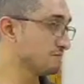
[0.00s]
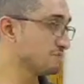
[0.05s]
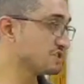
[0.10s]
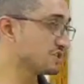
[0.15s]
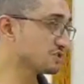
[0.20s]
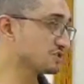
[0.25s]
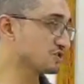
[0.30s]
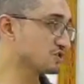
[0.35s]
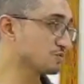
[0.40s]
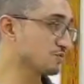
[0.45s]

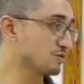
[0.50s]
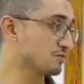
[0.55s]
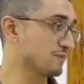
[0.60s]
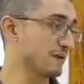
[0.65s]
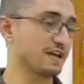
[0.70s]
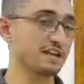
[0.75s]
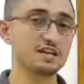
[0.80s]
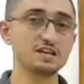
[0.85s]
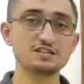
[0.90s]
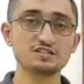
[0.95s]
Mr. Suburb
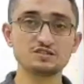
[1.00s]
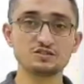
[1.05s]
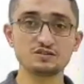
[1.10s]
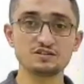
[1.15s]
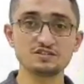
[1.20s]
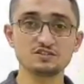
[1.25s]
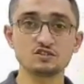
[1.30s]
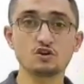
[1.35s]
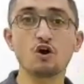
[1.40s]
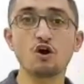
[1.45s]
and his
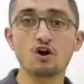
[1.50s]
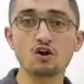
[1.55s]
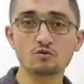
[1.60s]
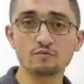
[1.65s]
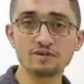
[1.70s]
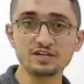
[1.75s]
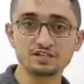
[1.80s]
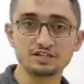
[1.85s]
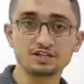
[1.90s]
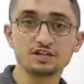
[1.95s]
students are
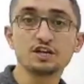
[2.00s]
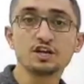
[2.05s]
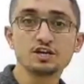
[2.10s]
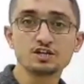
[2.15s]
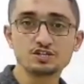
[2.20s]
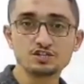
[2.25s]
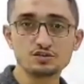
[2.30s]
meeting